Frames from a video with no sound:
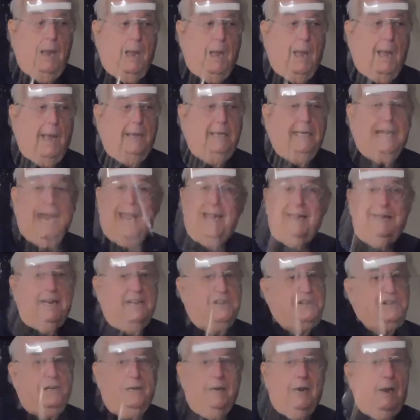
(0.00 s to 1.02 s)
Dad
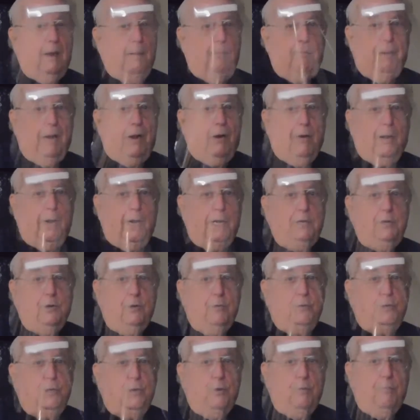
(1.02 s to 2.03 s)
doesn't apparently
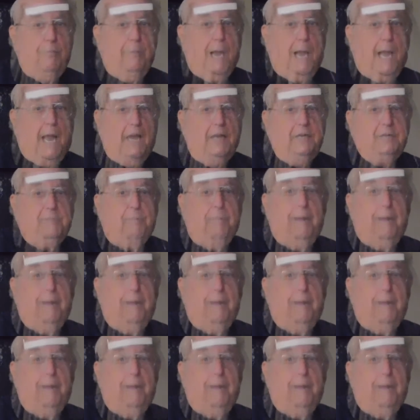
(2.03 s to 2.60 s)
do too much,